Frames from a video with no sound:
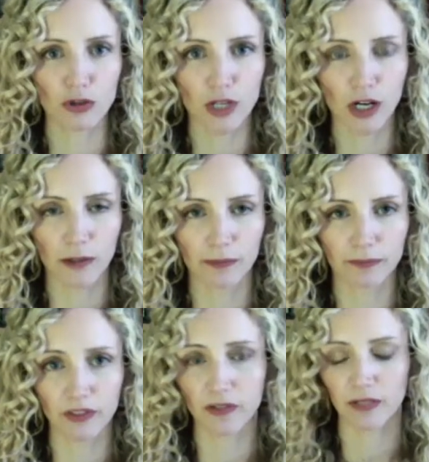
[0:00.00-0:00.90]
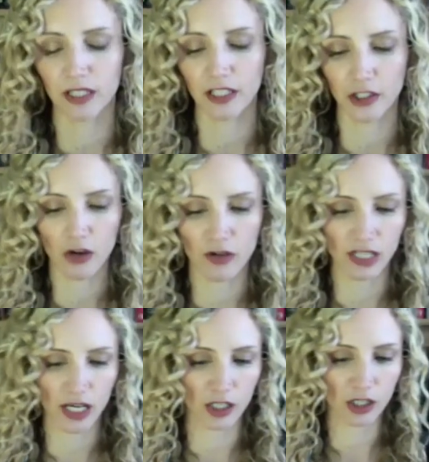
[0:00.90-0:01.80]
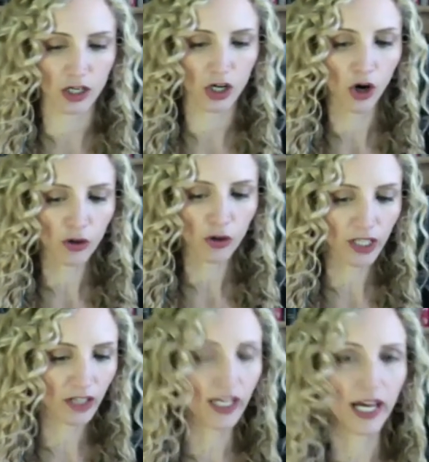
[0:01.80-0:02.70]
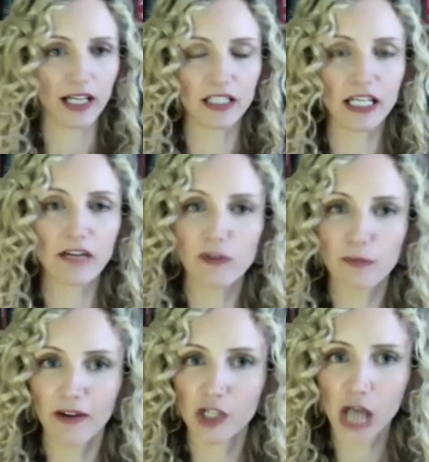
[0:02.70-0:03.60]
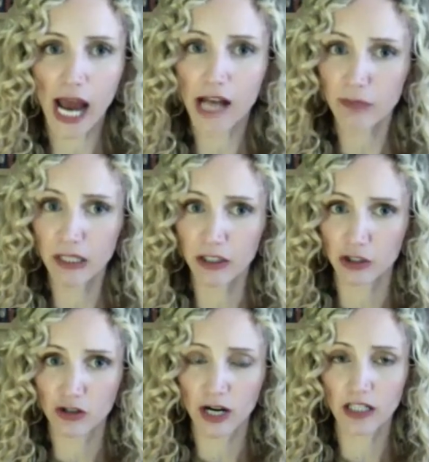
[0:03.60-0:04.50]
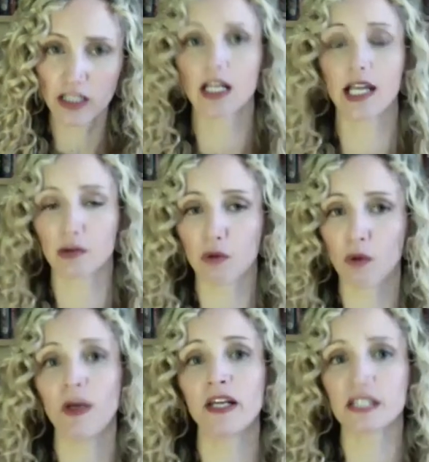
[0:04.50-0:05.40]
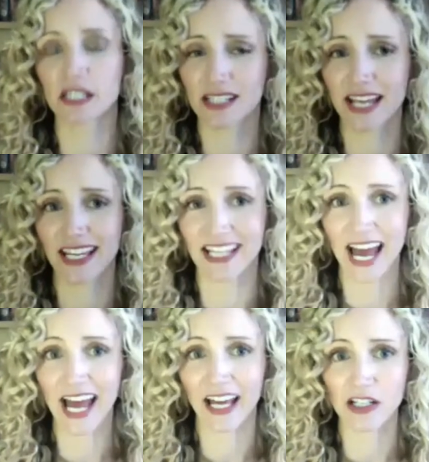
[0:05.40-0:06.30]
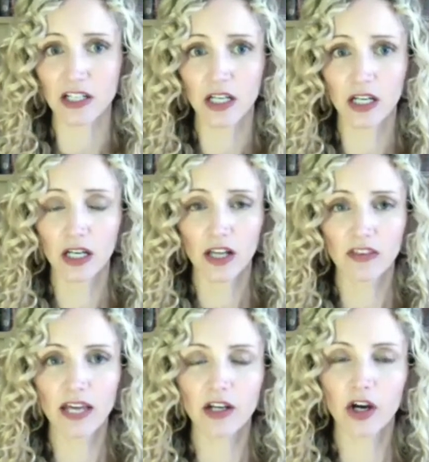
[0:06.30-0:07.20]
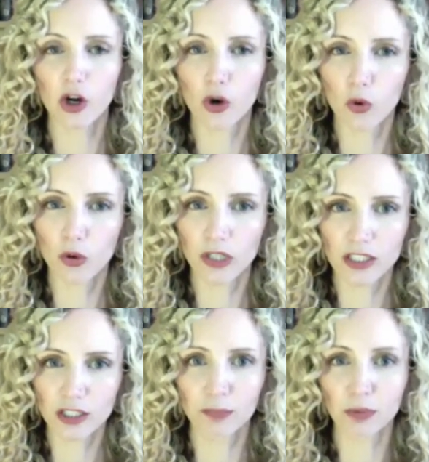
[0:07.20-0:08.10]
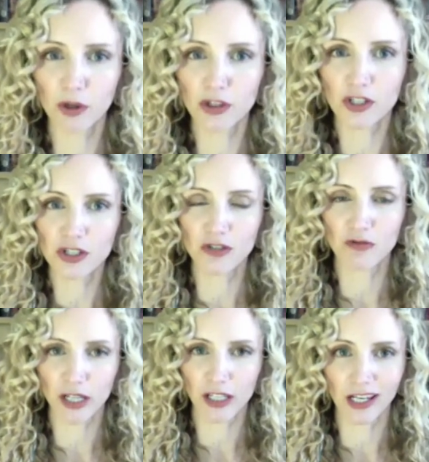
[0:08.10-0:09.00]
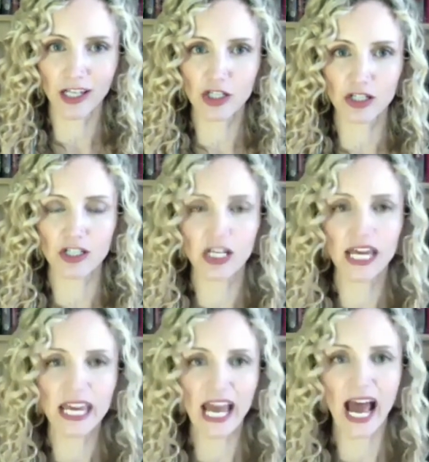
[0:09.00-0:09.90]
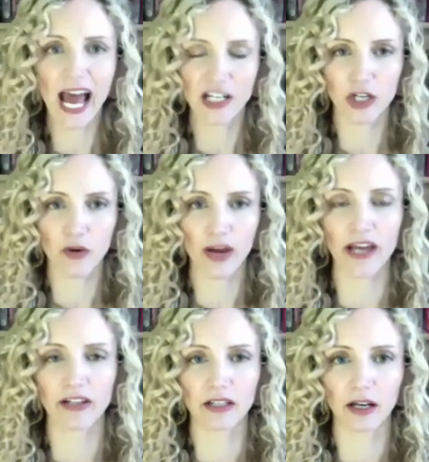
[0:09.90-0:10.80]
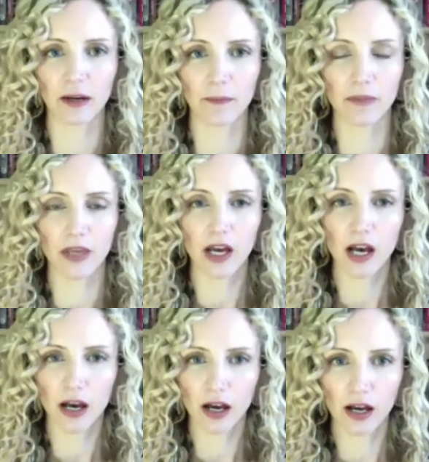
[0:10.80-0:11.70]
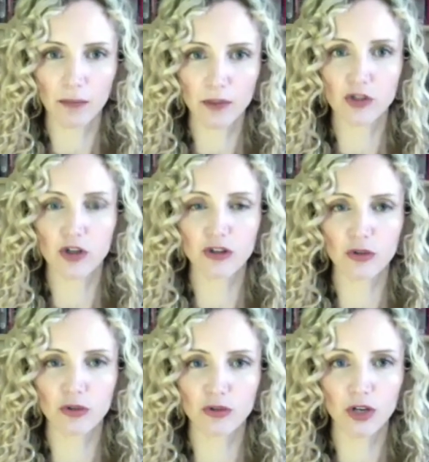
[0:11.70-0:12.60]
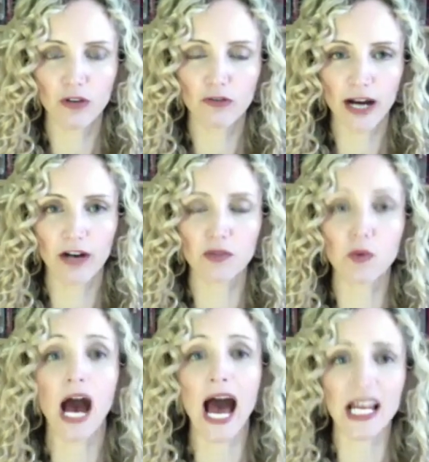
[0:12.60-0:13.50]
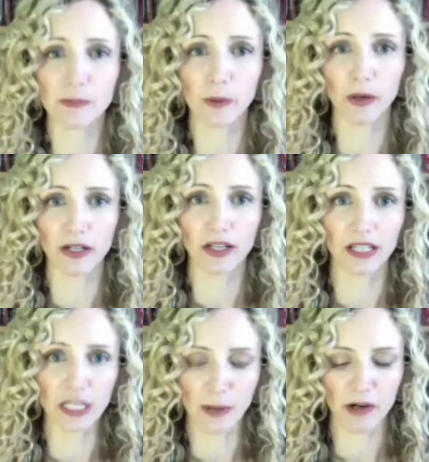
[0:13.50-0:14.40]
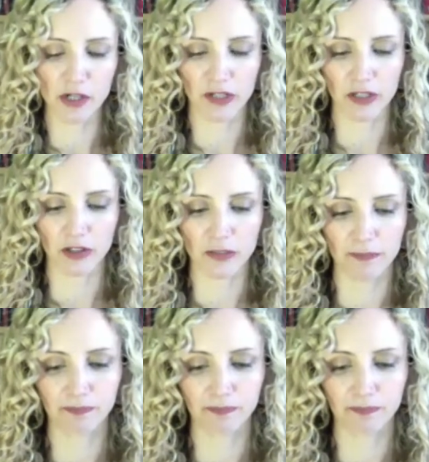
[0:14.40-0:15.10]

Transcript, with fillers: young. They didn't know his age. On the other hand, if the marriage had been contracted and there were witnesses saying it had, then according to Protestant regulations, it had to go ahead. Um, uh, betrothal vows were as binding as marriage vows.